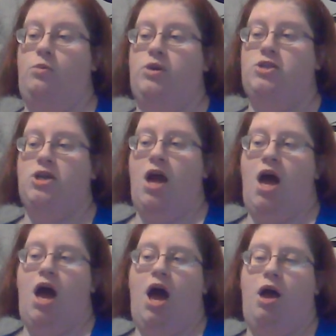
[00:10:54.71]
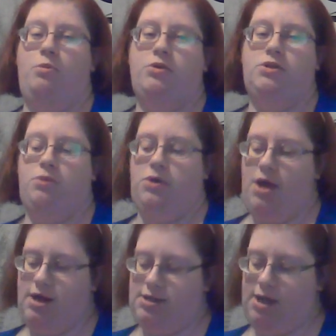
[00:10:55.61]
which I almost put
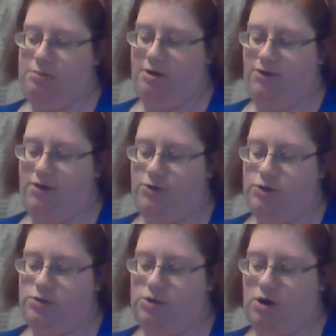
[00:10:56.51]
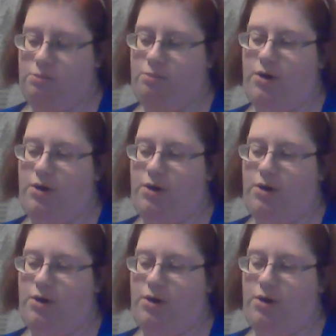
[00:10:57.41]
that as like my favorite new start,